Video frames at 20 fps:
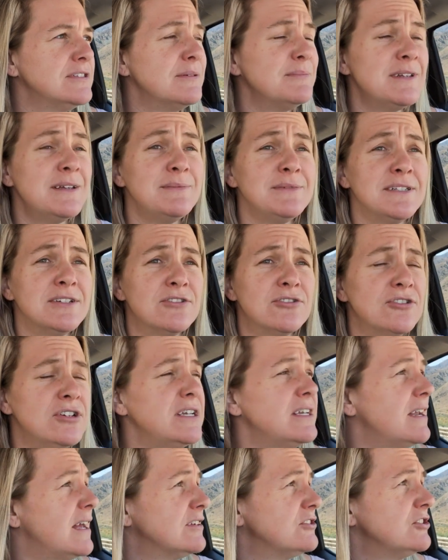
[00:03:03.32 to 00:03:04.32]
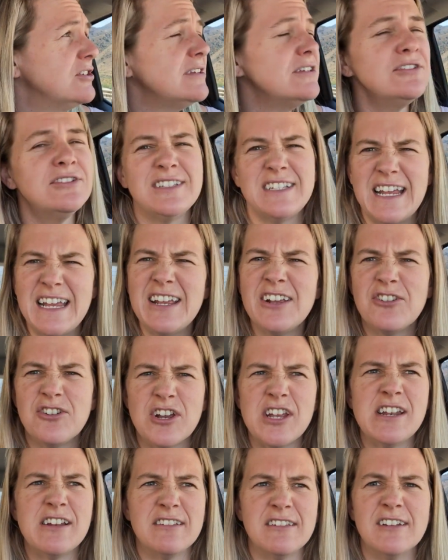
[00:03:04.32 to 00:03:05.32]
Sometimes they're green. Actually, they're staying
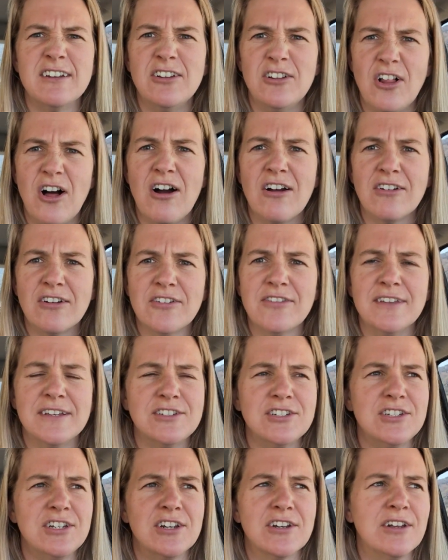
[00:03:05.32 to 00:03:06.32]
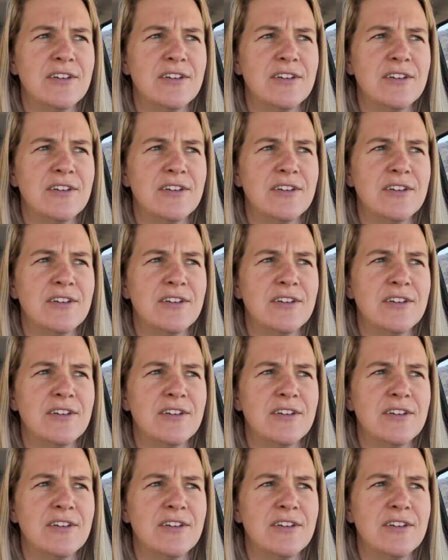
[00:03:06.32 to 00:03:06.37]
green a little longer this year,